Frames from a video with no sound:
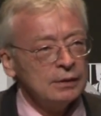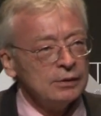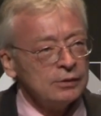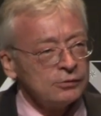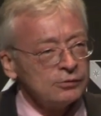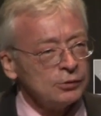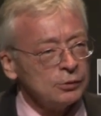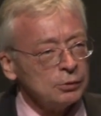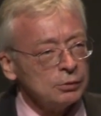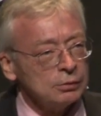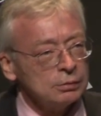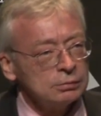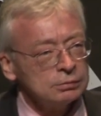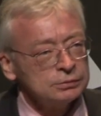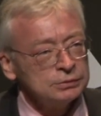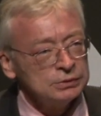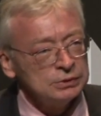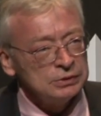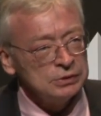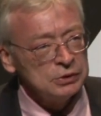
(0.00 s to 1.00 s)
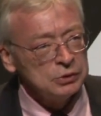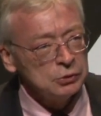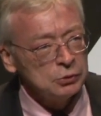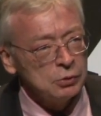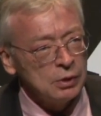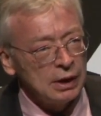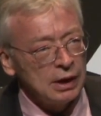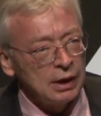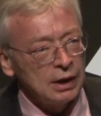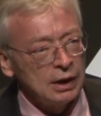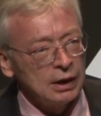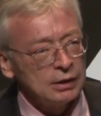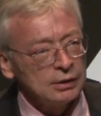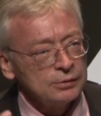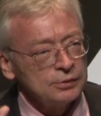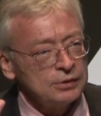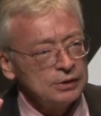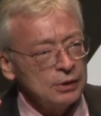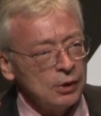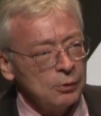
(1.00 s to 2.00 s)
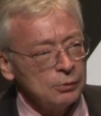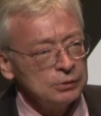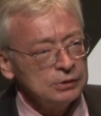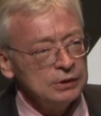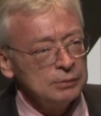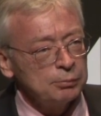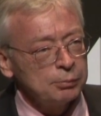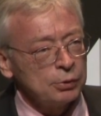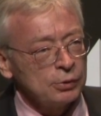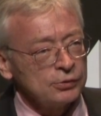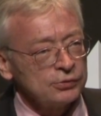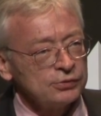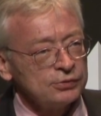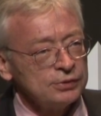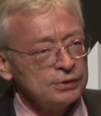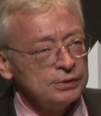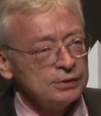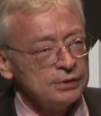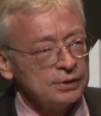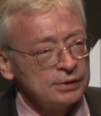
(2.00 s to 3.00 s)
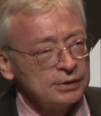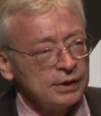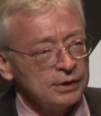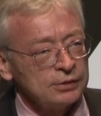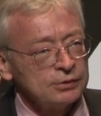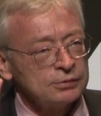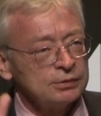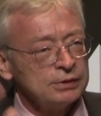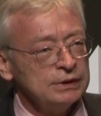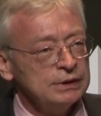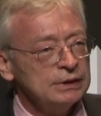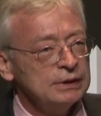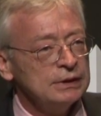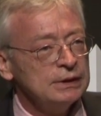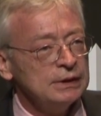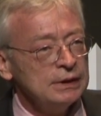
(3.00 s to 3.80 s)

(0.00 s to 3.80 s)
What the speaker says: So you are the only person in the country